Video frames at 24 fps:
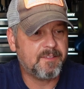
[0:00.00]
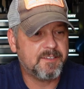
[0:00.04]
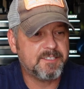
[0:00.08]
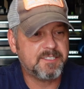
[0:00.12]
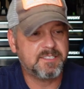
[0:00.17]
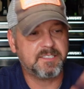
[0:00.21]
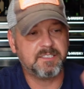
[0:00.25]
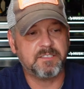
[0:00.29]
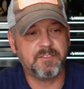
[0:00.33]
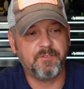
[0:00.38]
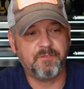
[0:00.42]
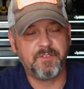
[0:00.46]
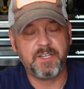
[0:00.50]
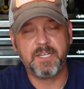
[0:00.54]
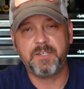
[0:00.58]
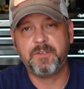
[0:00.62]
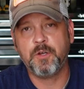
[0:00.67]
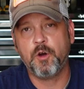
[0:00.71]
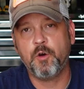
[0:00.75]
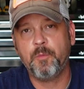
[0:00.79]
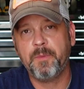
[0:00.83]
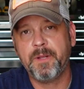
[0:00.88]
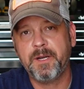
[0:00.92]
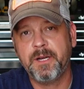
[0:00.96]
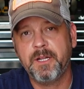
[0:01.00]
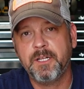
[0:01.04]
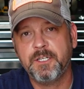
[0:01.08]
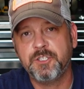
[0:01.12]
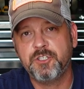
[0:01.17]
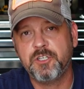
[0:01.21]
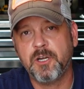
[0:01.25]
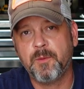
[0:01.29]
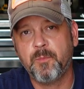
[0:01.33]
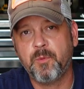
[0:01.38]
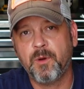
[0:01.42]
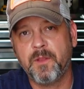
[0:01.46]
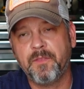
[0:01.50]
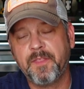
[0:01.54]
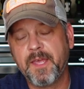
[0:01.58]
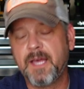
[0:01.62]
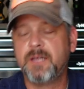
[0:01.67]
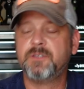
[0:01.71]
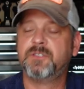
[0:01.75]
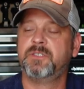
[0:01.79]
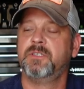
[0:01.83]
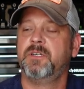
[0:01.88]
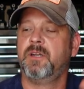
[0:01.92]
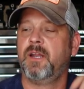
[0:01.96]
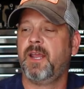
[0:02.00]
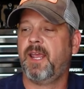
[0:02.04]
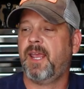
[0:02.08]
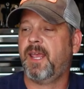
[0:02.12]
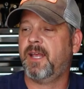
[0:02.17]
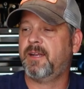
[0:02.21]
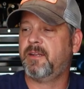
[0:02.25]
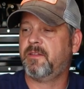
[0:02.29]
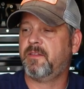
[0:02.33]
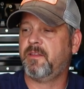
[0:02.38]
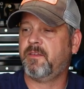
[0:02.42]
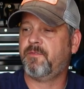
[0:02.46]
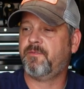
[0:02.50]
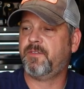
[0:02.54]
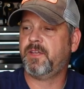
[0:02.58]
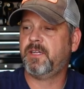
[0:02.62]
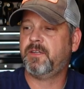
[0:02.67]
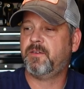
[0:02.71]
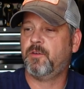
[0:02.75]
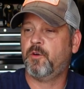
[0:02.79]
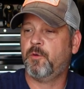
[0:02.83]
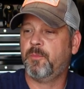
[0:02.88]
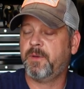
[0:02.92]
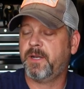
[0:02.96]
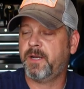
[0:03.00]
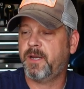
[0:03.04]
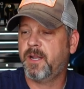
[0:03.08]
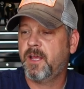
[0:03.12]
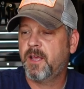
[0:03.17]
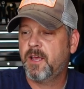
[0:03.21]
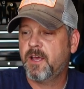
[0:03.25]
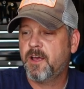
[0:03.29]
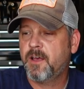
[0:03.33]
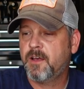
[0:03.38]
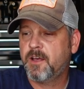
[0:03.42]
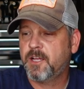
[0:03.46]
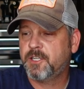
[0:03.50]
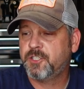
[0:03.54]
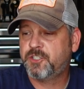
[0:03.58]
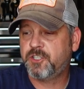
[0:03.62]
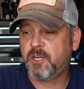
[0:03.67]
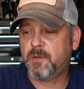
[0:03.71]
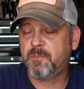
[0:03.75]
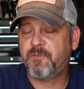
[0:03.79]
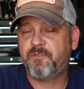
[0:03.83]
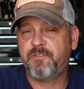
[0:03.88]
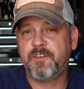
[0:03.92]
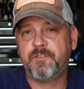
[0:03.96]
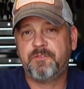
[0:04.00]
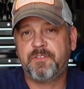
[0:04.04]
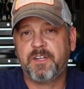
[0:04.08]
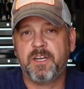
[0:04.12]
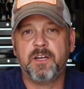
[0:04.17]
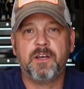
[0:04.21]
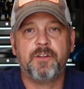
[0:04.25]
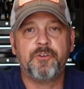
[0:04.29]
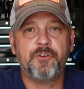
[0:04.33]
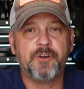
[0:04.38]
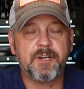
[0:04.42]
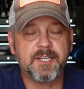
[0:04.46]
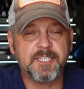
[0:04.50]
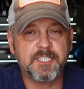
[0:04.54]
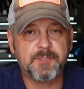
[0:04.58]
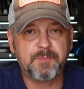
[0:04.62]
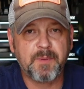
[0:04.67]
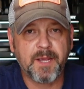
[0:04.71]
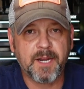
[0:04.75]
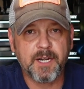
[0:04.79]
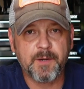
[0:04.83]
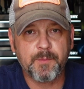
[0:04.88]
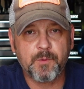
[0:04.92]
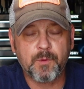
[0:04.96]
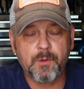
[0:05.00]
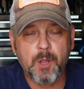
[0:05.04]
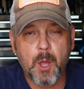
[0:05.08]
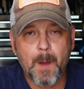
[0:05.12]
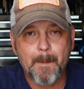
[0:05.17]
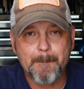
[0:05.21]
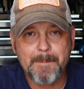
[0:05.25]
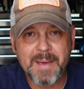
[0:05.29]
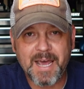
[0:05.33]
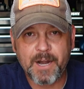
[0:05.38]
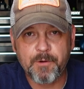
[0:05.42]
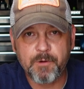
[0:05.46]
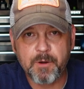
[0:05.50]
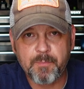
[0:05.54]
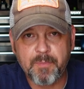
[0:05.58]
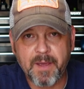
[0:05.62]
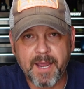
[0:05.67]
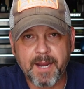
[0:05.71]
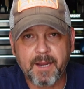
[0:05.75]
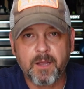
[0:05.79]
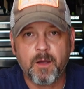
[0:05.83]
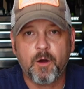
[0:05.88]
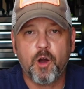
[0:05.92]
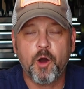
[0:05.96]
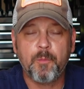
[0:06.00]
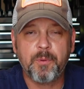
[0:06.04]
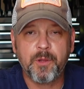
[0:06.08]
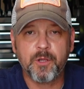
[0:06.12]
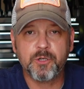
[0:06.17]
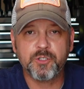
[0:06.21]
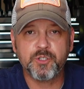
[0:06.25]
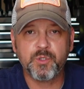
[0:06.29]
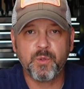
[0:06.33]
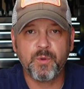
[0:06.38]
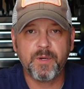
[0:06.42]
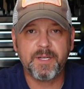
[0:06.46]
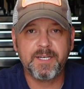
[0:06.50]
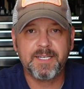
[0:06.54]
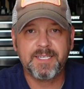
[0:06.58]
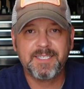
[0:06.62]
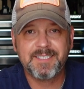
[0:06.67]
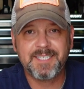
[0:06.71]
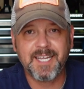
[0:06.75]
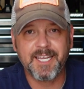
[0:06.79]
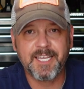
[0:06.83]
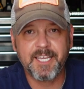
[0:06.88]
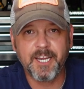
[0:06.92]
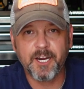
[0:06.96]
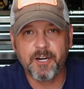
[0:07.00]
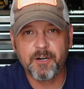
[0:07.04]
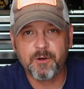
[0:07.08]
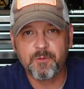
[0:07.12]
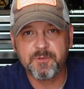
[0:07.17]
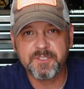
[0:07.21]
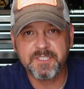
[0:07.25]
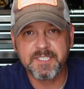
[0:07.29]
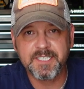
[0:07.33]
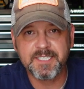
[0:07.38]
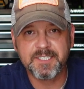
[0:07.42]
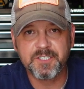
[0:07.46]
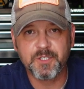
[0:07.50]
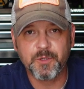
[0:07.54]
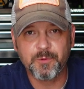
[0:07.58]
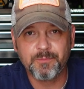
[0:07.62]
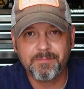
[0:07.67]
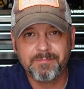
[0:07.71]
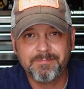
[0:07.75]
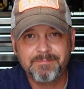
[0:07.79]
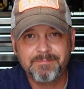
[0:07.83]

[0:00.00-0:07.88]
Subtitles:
this is the VTOMAN Jump 1000 and the VTOMAN Jump 1500 expandable battery pack. Hope you enjoyed. Take care, and we'll see you soon.